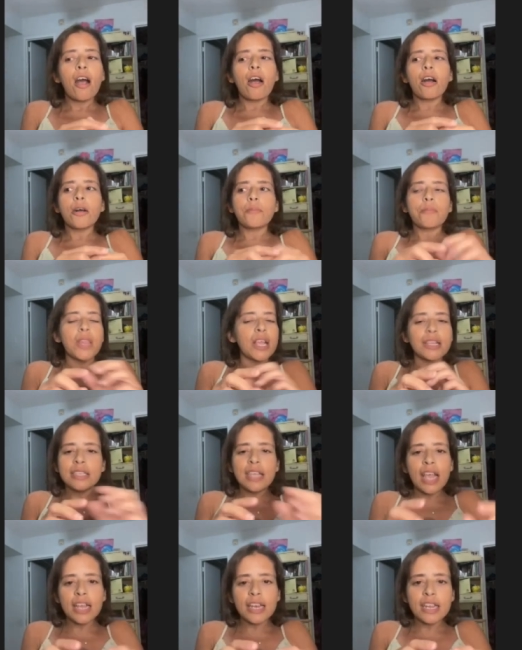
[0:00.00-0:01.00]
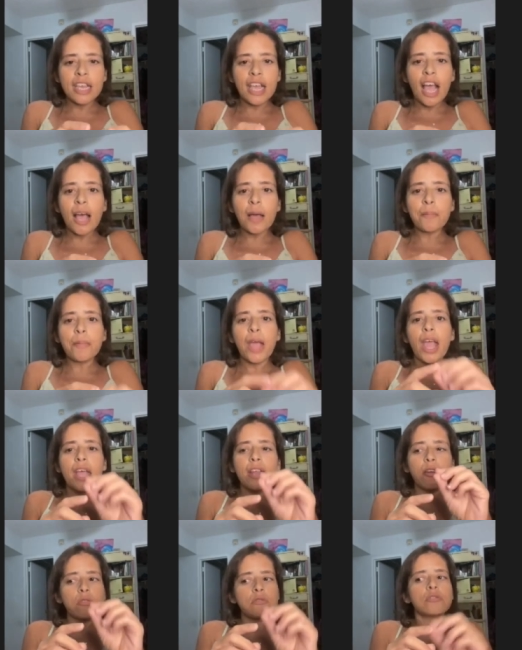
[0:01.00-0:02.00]
um, is handicapped
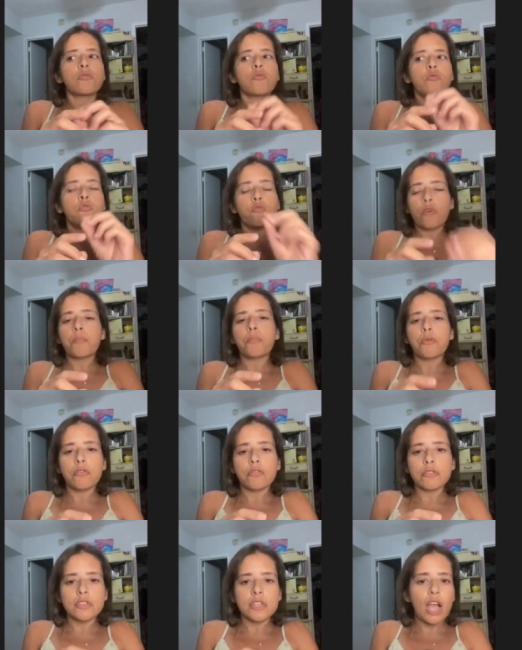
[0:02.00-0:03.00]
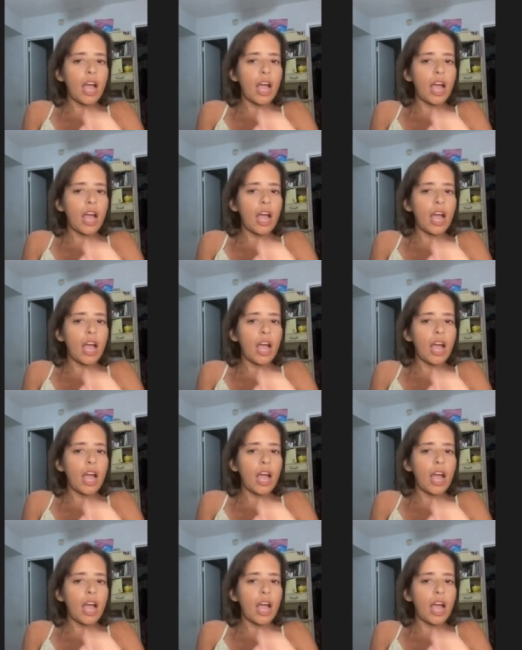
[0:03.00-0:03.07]
and also crippled.